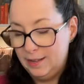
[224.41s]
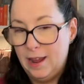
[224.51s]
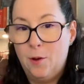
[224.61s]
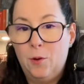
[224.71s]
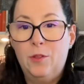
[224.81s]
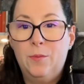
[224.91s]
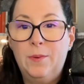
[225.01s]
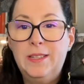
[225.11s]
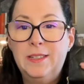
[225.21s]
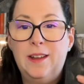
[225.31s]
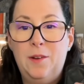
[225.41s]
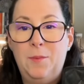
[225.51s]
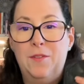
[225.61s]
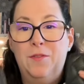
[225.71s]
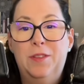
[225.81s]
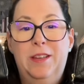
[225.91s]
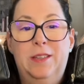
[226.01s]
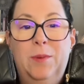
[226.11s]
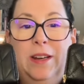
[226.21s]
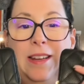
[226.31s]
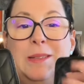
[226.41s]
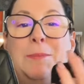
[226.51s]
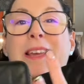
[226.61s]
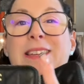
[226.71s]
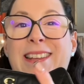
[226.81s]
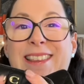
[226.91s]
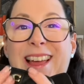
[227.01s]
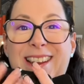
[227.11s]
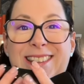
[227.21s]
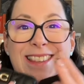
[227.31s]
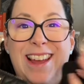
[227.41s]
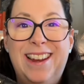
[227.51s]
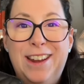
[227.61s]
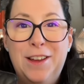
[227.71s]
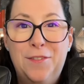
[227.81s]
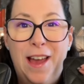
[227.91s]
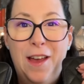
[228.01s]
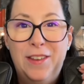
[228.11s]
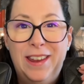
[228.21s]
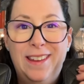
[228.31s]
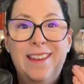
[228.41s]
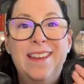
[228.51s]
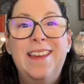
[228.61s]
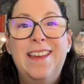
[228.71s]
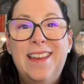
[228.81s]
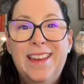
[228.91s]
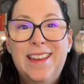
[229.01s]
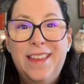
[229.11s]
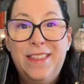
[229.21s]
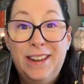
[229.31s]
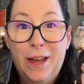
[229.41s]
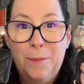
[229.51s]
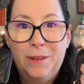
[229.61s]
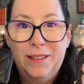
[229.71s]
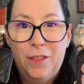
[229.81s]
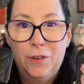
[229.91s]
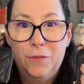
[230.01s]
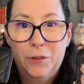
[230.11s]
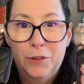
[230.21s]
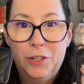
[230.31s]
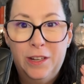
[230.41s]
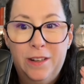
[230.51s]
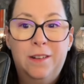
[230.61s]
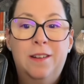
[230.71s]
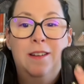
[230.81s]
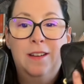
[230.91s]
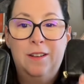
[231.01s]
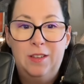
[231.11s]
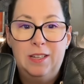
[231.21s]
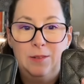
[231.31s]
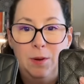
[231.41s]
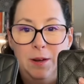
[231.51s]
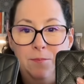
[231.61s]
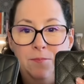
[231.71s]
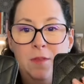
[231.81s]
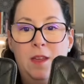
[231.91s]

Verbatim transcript: Now, the reason I went for this one is because I liked the idea of having the Napa leather version of this one.